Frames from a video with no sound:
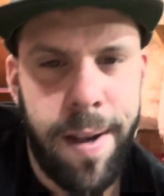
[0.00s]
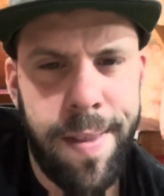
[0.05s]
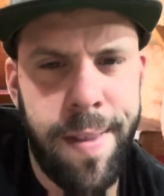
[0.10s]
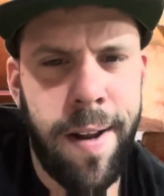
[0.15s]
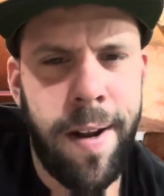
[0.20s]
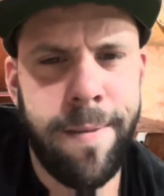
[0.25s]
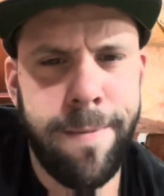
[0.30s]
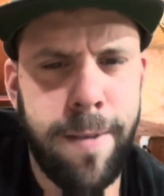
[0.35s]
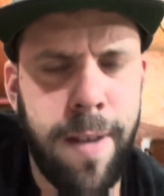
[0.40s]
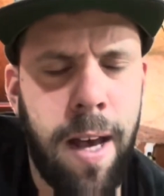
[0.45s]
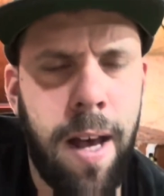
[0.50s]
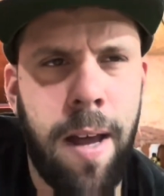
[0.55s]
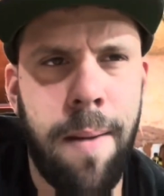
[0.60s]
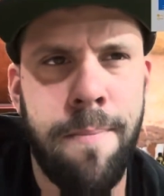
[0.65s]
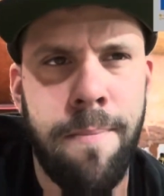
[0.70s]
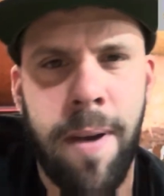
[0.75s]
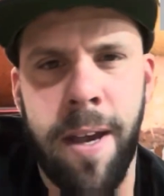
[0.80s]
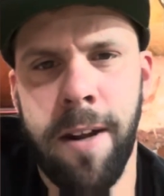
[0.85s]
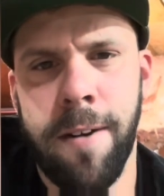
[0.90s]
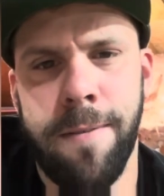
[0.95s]
then I've
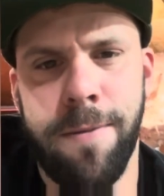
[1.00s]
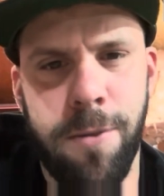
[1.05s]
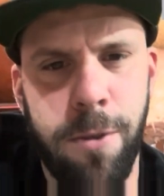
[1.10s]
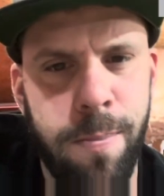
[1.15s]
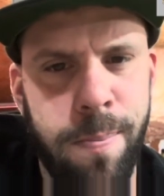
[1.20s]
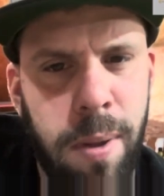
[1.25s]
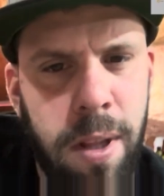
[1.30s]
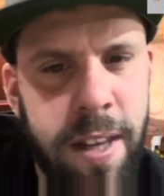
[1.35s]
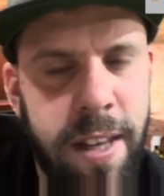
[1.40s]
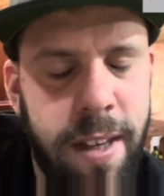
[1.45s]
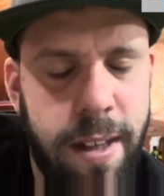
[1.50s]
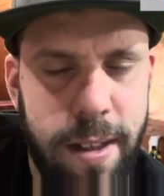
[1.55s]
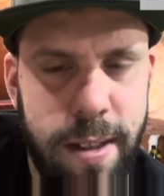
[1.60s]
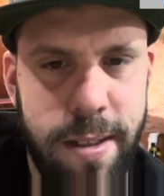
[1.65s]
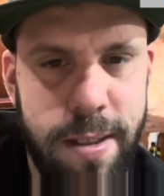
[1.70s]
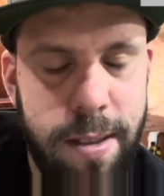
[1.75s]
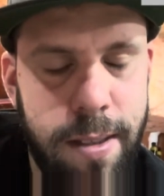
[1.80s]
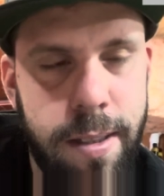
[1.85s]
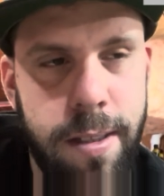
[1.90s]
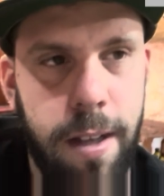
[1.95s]
got manifold
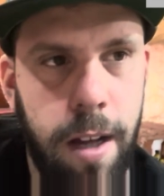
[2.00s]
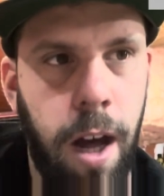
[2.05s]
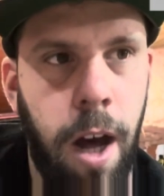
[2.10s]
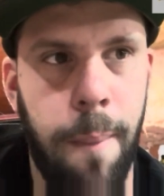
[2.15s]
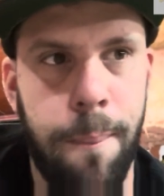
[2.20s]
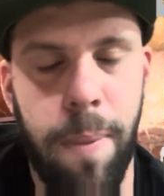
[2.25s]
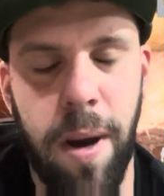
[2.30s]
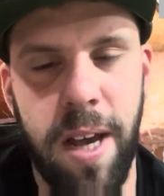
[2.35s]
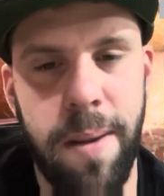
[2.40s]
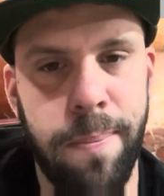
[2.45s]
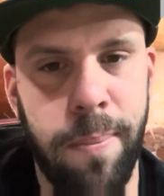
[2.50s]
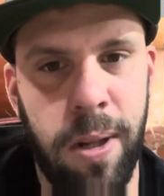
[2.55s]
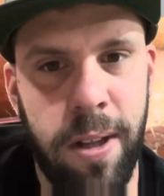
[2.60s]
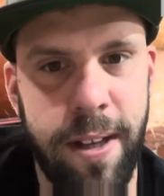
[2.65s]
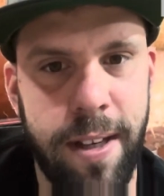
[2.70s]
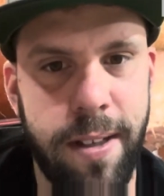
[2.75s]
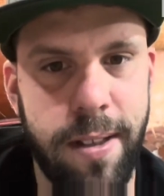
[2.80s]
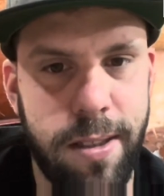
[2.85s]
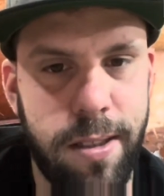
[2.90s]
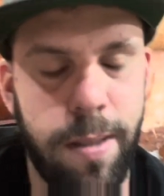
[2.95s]
blankets and up pipe
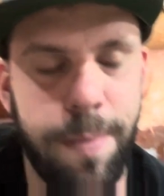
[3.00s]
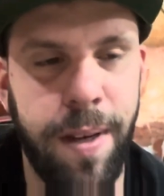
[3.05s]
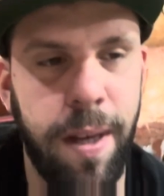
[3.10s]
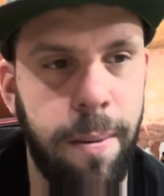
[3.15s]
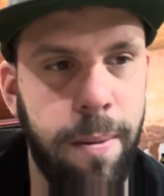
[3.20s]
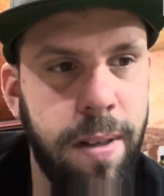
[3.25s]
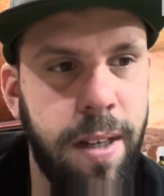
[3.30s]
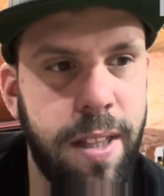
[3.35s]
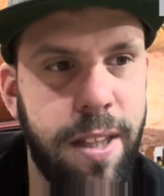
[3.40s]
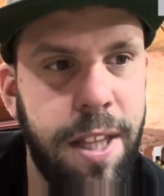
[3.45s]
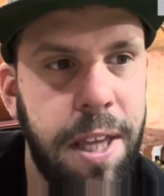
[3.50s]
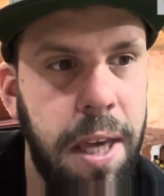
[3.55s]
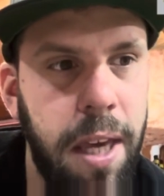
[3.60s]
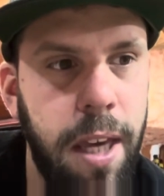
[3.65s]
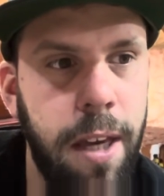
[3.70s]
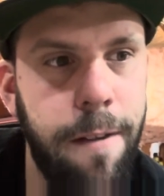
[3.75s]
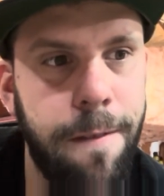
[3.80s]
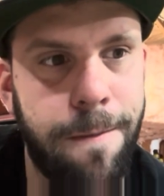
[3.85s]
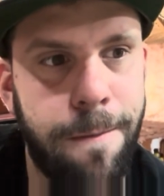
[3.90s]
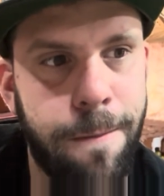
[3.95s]
blankets to be able to get the
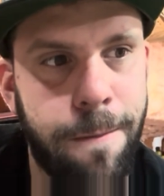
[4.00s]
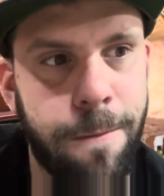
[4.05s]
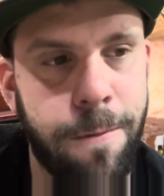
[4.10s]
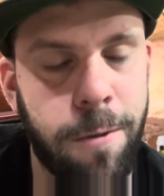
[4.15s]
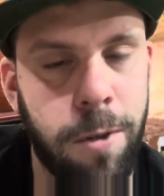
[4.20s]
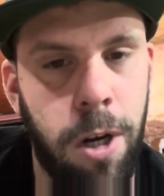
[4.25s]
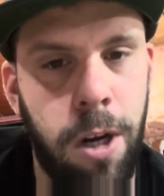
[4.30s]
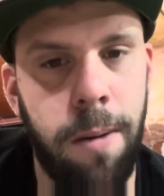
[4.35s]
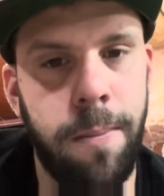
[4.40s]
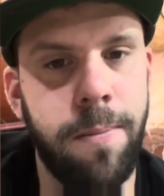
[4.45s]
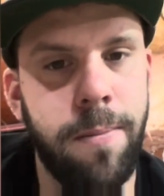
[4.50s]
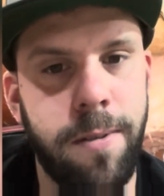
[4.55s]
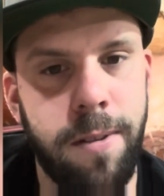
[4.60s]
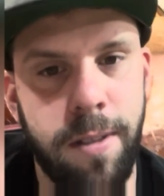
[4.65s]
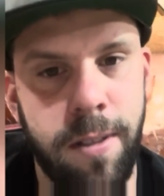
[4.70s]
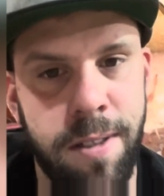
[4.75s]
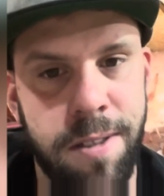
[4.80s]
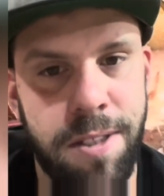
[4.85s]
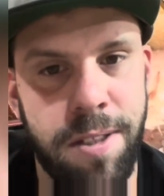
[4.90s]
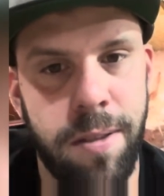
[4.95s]
heat from
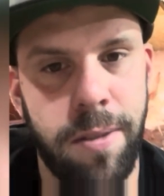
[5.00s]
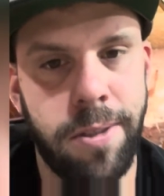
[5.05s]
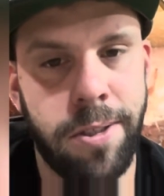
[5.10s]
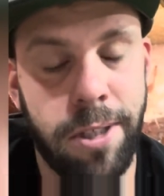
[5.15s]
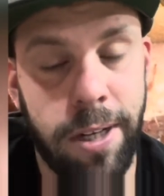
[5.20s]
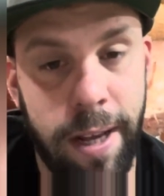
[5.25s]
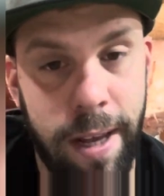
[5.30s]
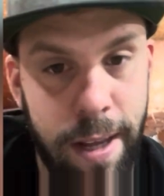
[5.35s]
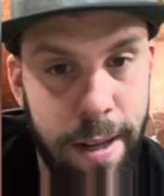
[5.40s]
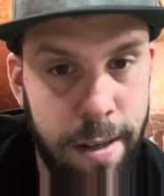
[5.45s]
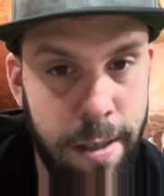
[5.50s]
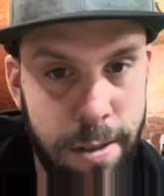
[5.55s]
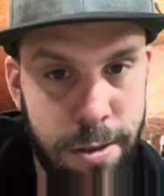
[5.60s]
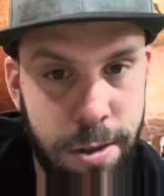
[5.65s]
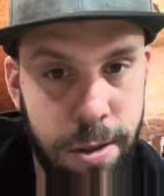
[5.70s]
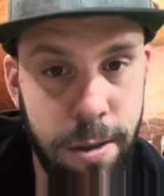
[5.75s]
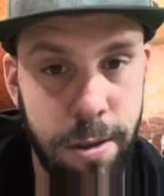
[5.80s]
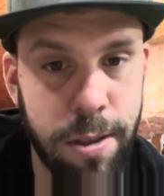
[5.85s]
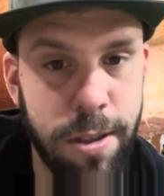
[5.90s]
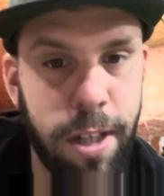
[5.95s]
the cylinder head
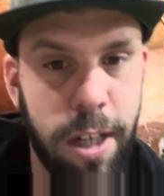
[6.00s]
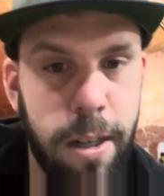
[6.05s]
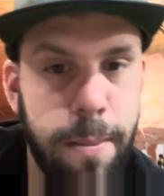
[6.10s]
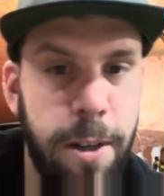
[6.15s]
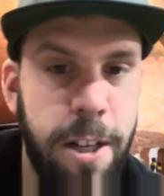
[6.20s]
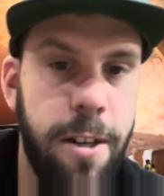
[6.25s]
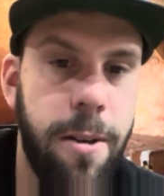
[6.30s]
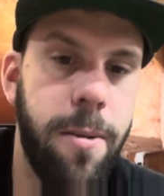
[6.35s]
to the turbo.